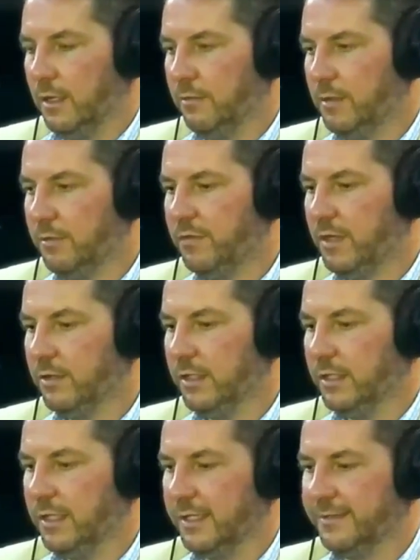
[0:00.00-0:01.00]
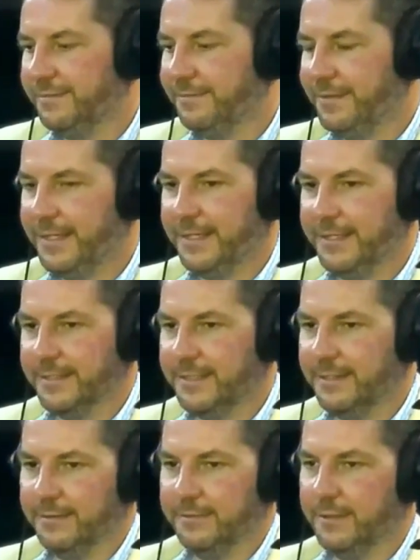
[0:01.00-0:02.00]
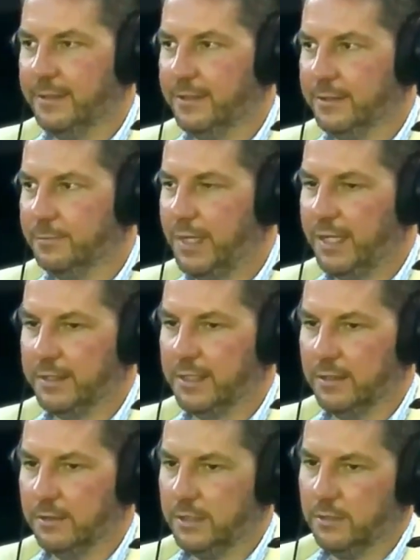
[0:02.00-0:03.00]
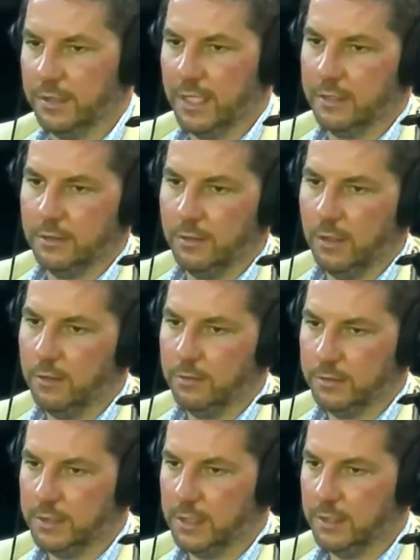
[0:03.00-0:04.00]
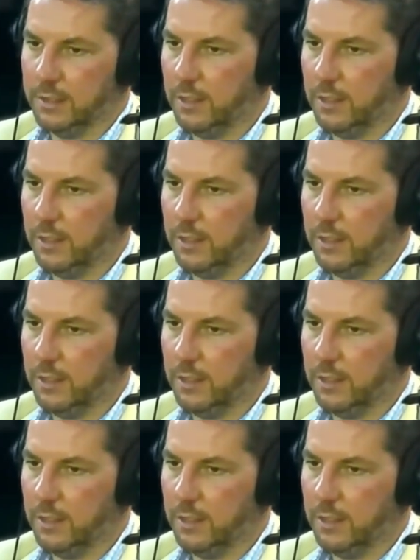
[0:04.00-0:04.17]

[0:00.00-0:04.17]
I mean, federally, like, you can't still, there's banks that still can't do loans.